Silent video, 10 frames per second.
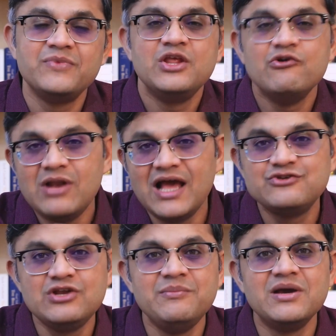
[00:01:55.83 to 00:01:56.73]
you will
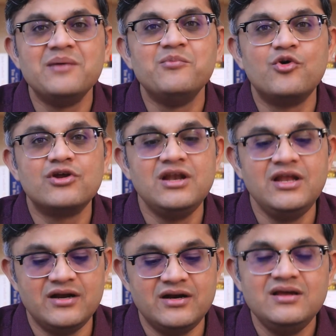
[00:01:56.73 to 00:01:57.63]
actually become more
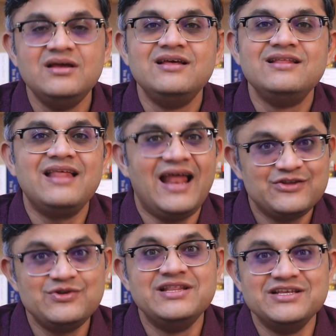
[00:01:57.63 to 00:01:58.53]
clear that
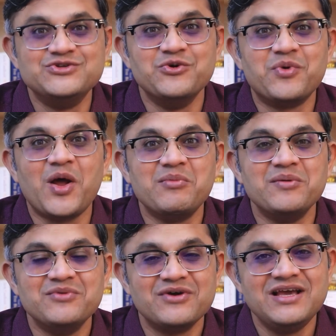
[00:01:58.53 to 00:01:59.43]
actually there is no
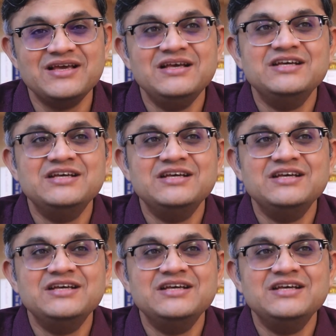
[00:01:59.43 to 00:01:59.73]
problem. Okay.